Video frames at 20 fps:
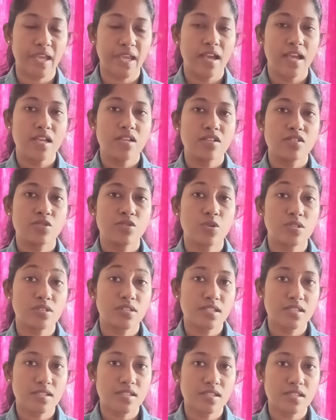So
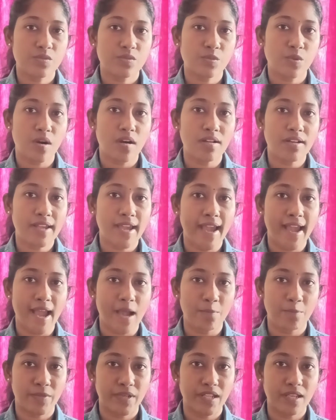this is what
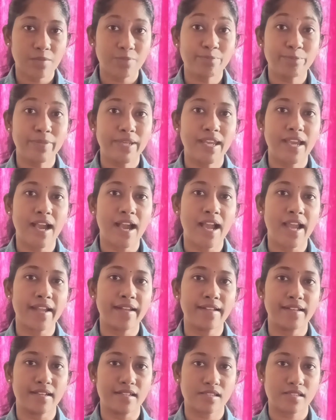happening
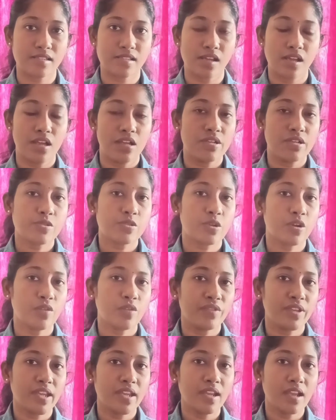behind us. So
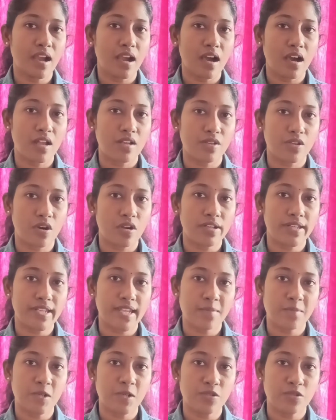we are not
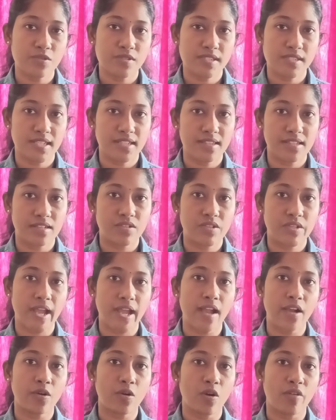able to see the
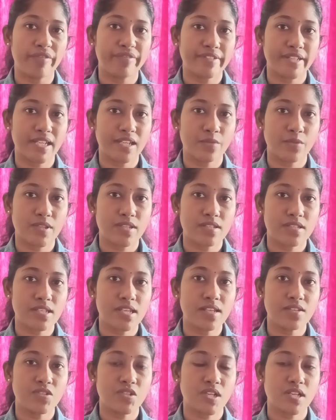track or
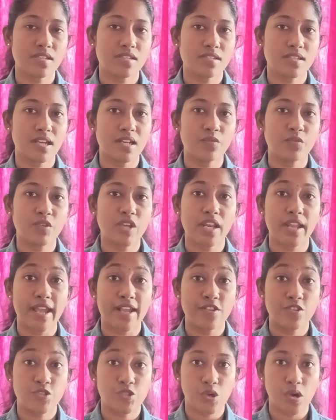frequency, just that we are
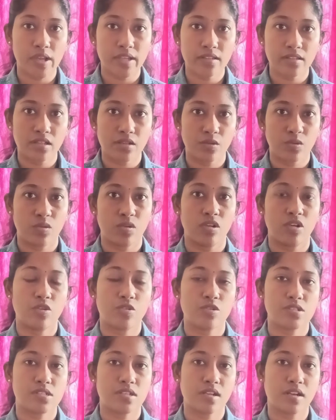enjoying the roller
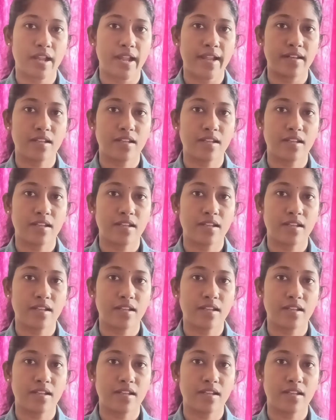coaster ride.